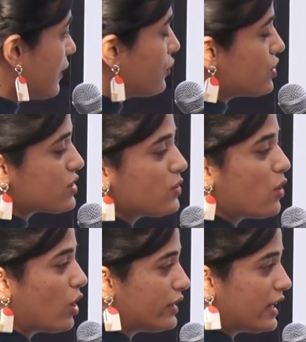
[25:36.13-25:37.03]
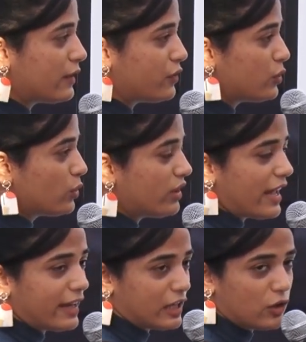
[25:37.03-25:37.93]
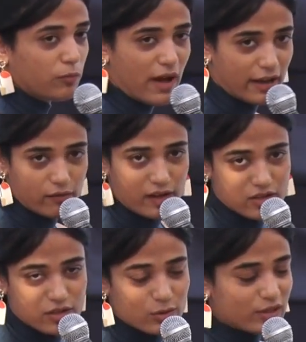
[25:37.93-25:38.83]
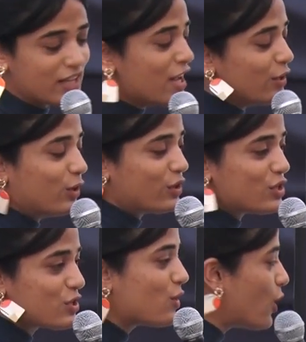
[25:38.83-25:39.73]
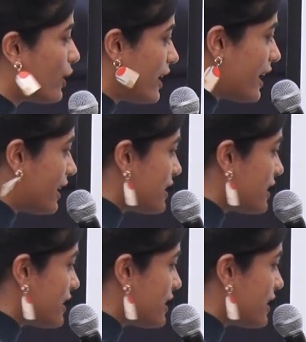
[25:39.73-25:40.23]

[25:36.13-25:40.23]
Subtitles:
If you just go online, if you don't like any of my ways to do it, you can just go online